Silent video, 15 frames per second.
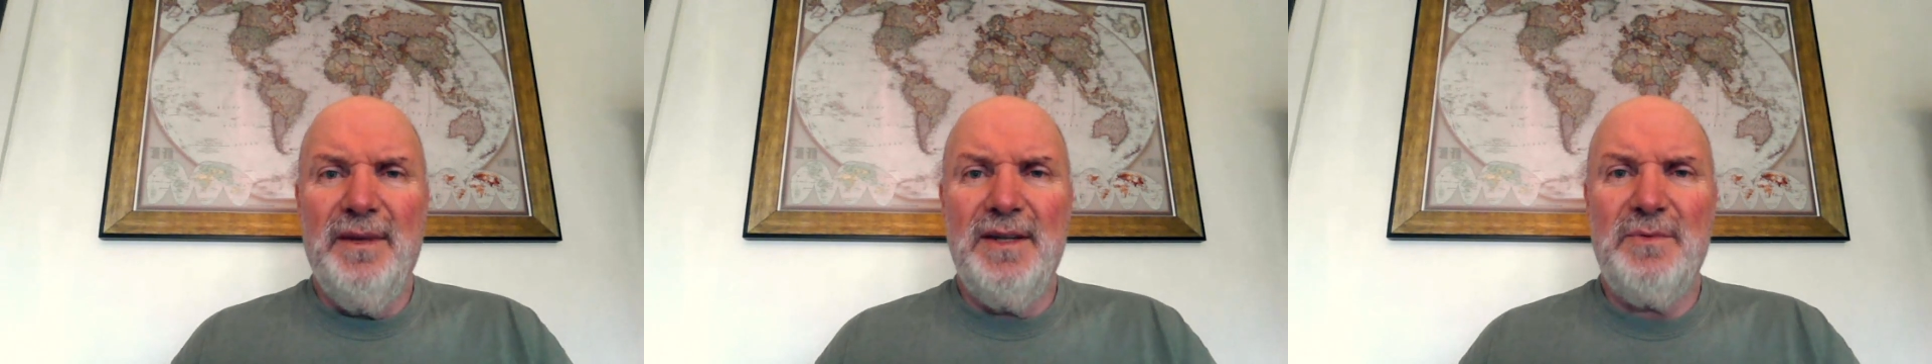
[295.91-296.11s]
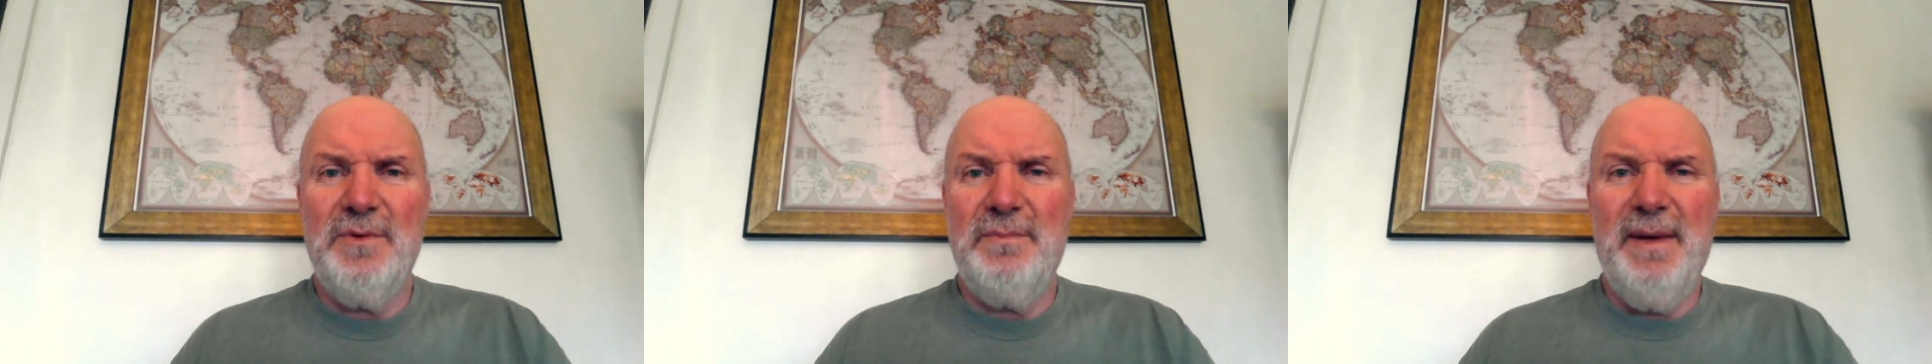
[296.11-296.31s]

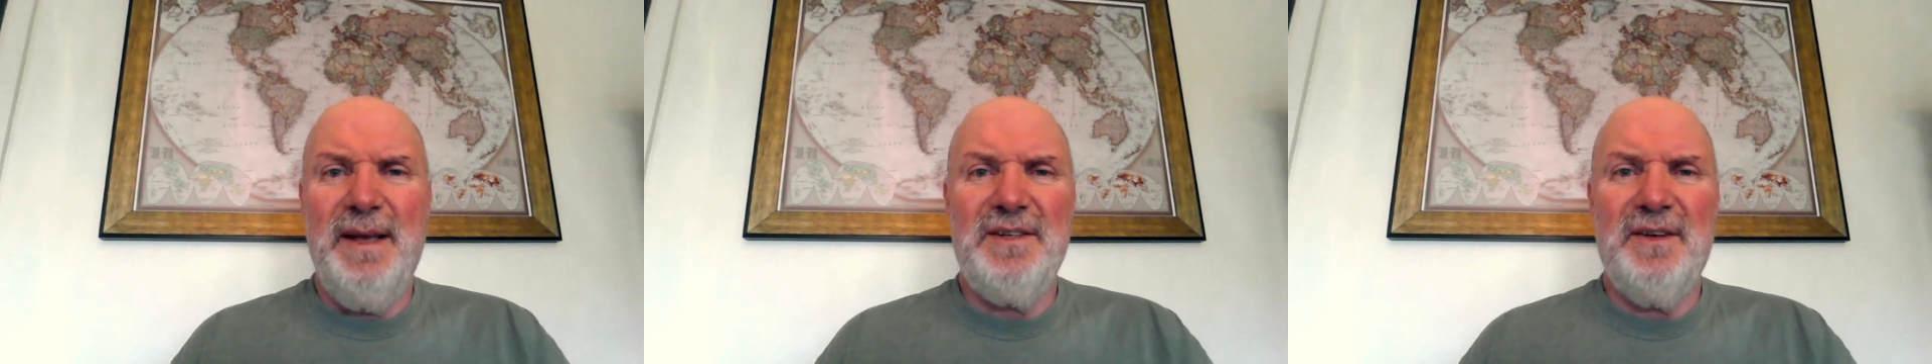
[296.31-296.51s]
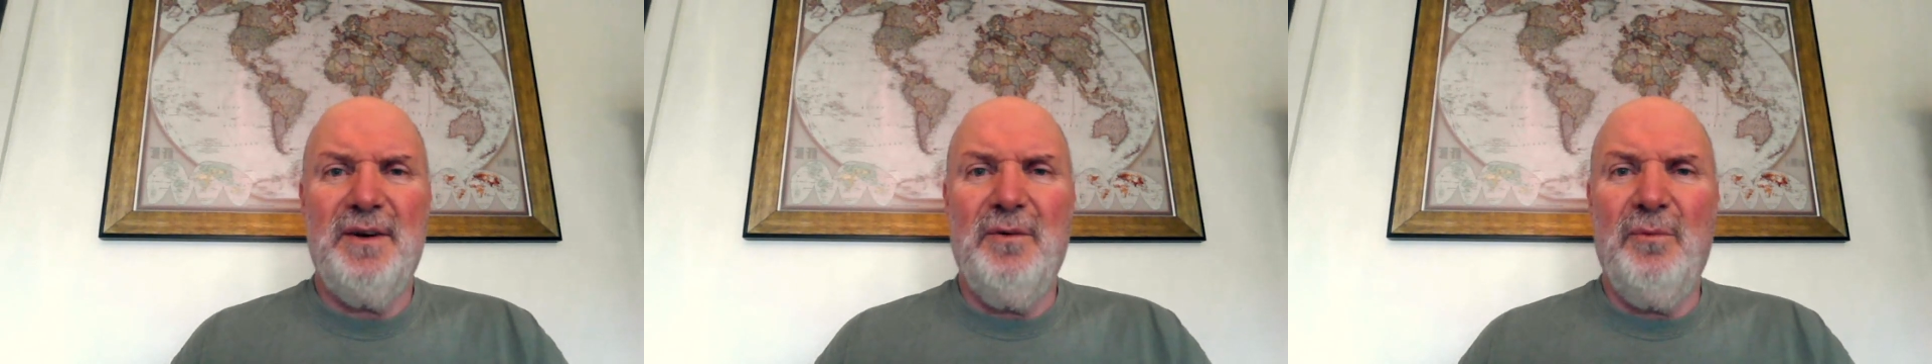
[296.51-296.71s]
This was
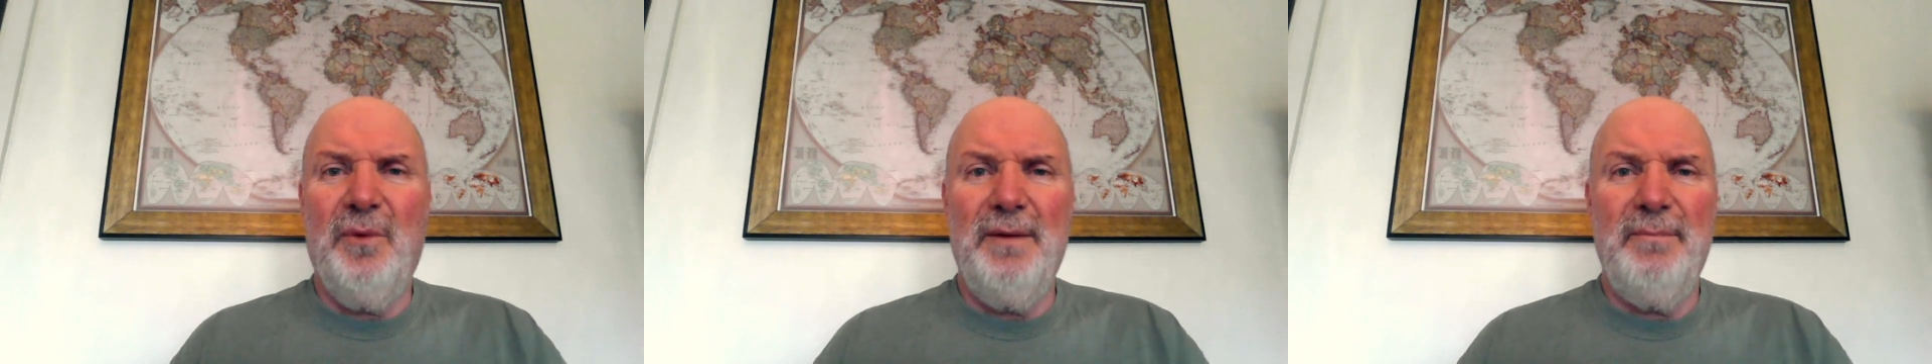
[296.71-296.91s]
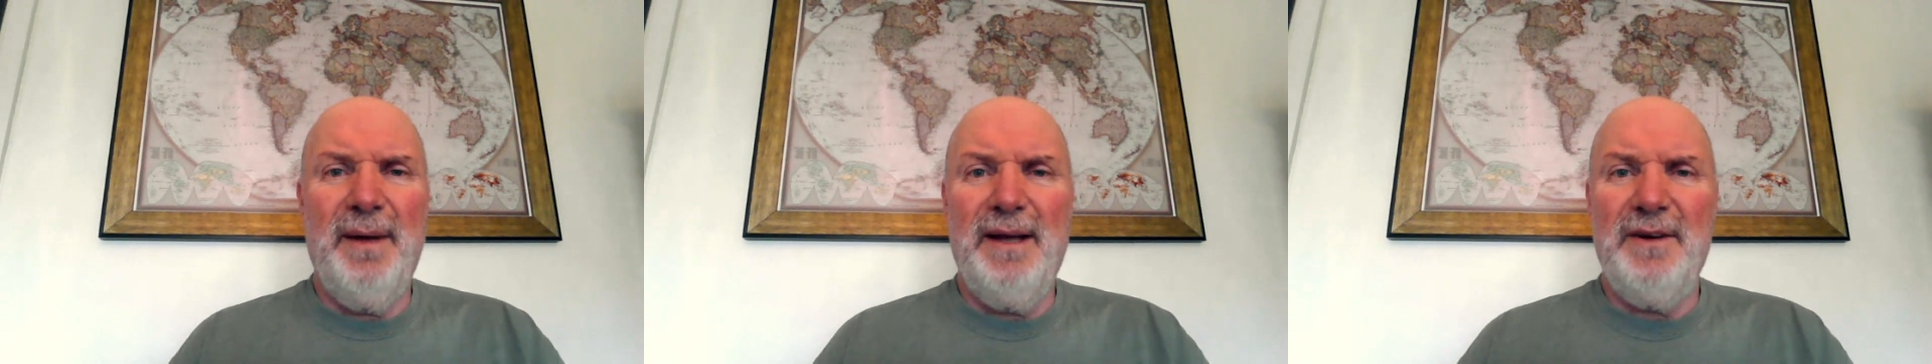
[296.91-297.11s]
based on a
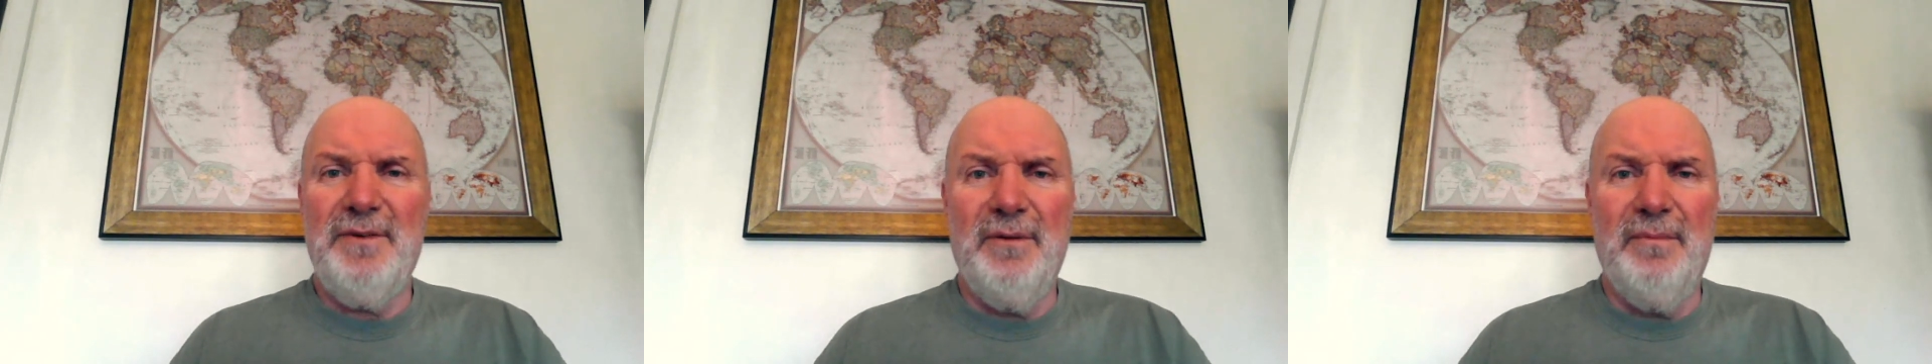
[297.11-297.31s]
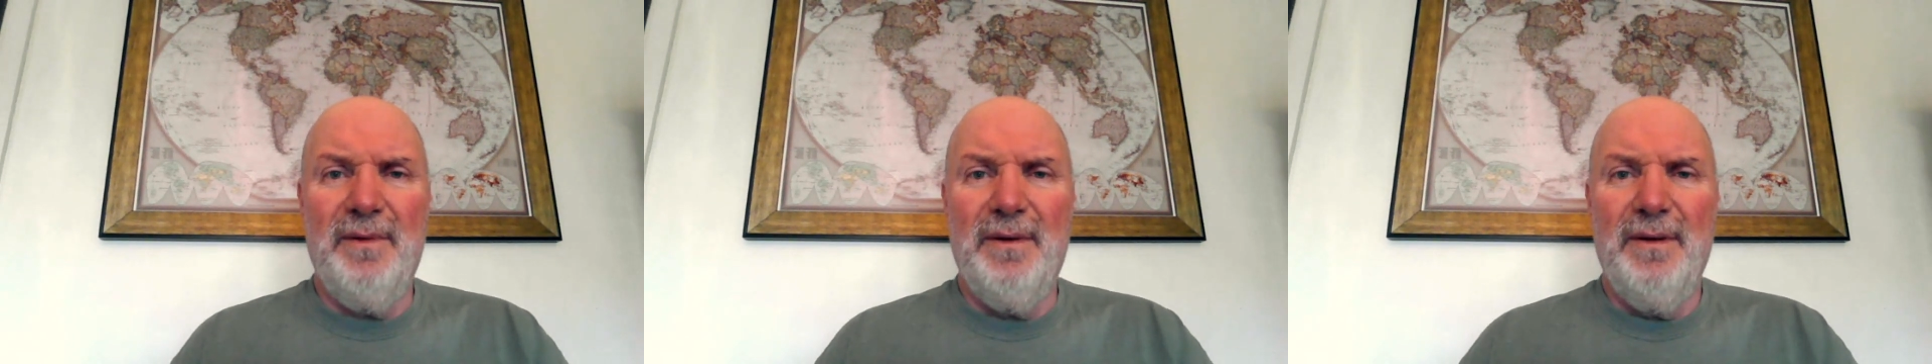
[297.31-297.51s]
one
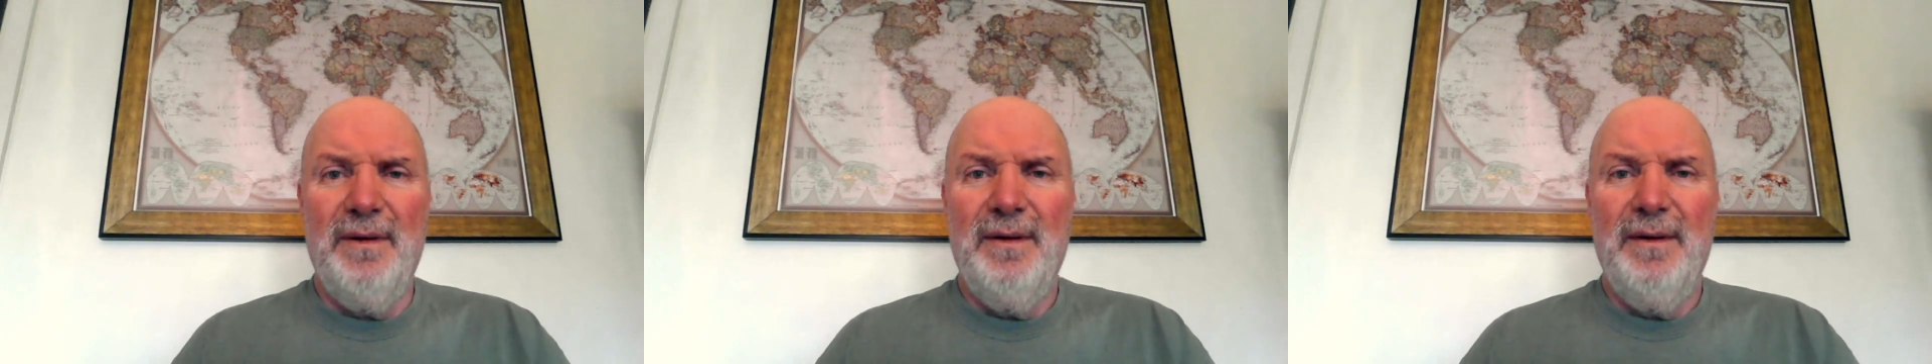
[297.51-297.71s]
bedroom.